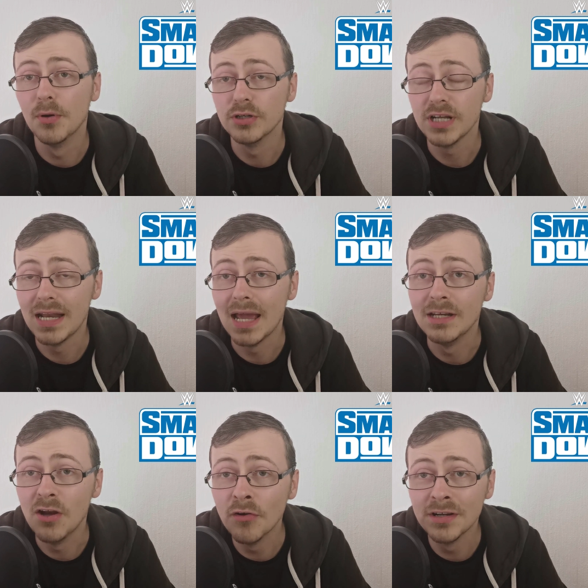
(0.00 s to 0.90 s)
but in a
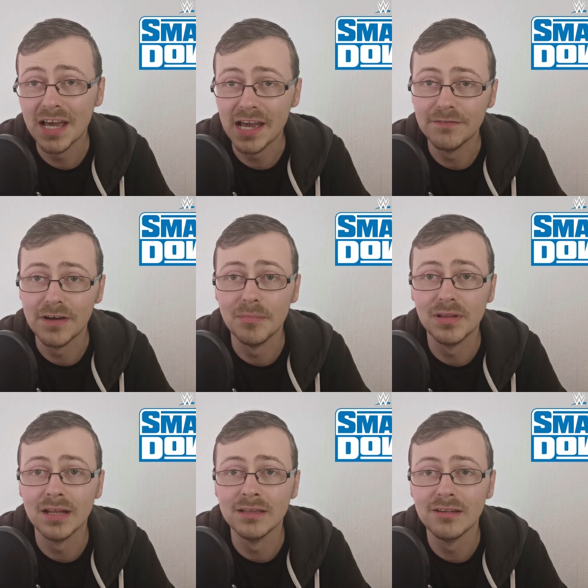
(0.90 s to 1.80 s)

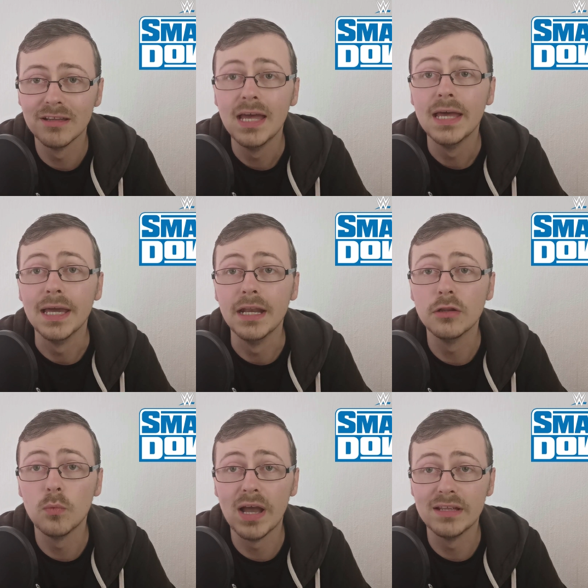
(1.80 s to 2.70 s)
non-kayfabe sense, it
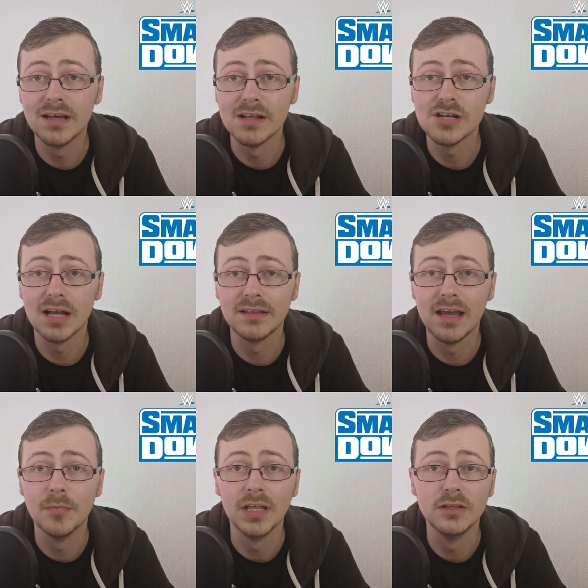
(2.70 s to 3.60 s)
is a way to get Chad
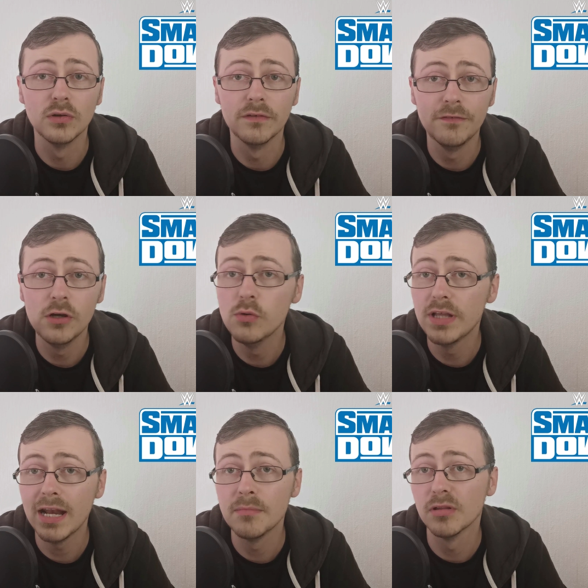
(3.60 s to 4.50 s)
Gable into a feud,
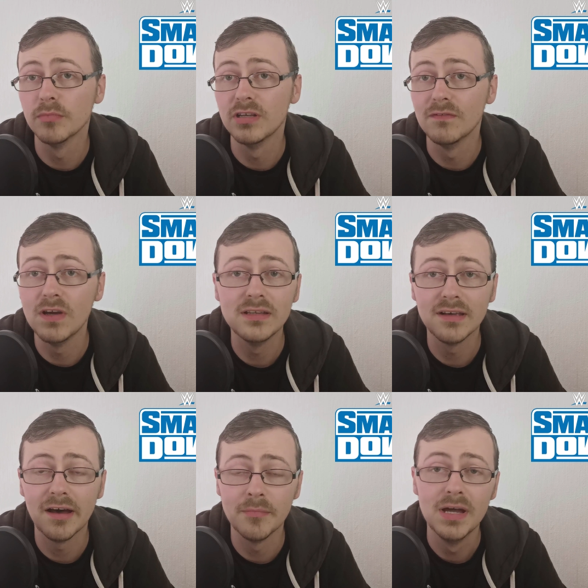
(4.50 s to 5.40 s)
get him some TV
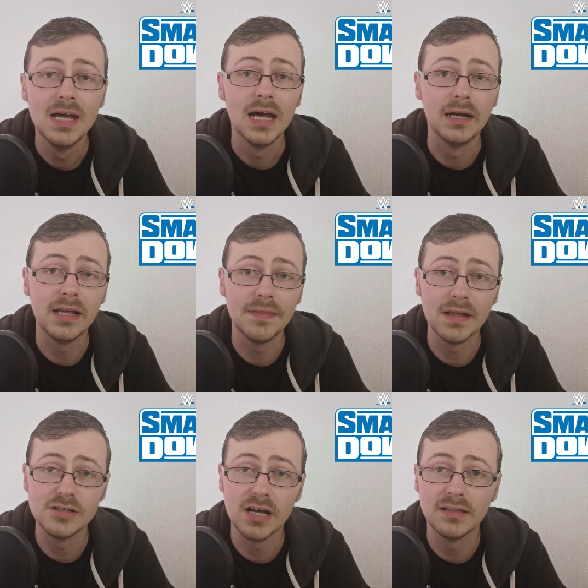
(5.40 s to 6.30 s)
time, and get
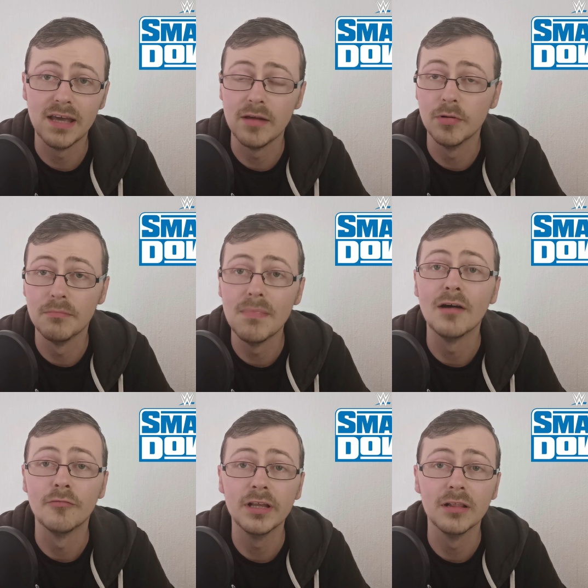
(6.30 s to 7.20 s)
that Chad Gable
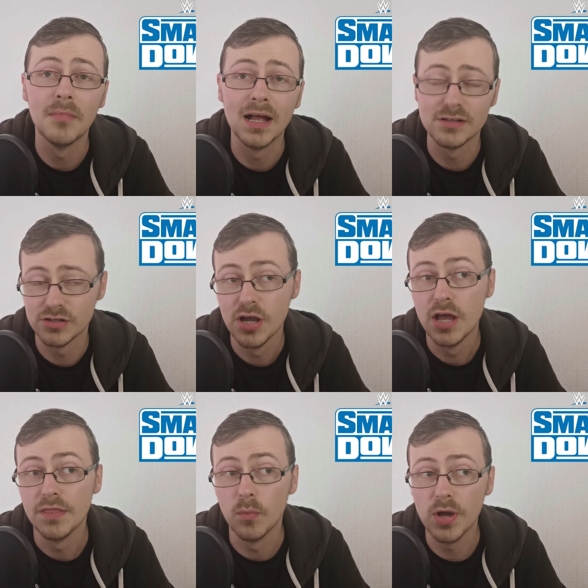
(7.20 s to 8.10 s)
Matt Riddle match
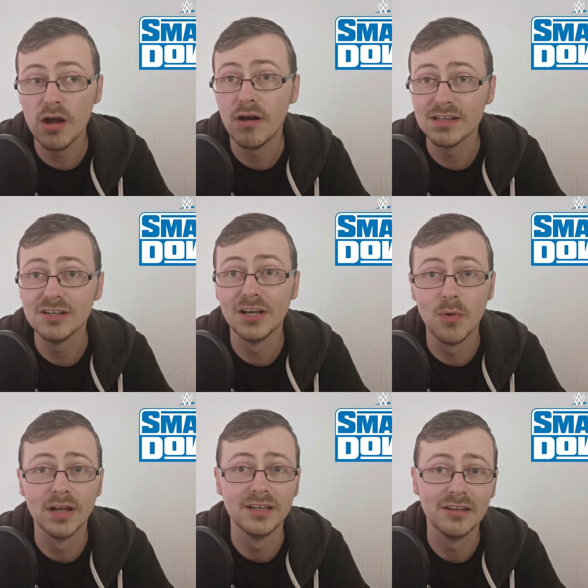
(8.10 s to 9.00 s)
that we are actually
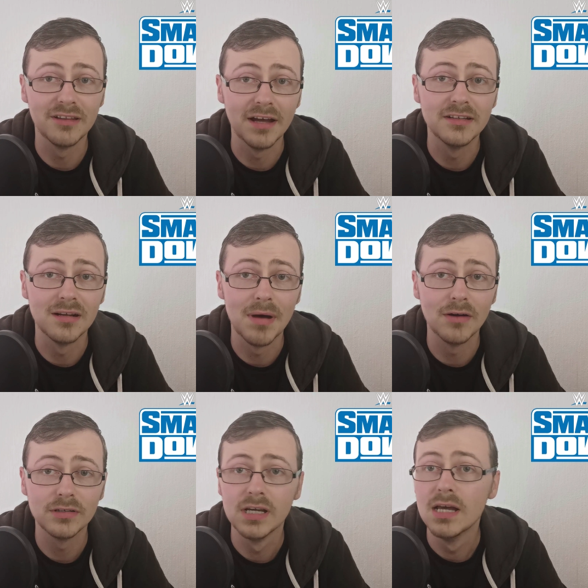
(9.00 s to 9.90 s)
quite excited about.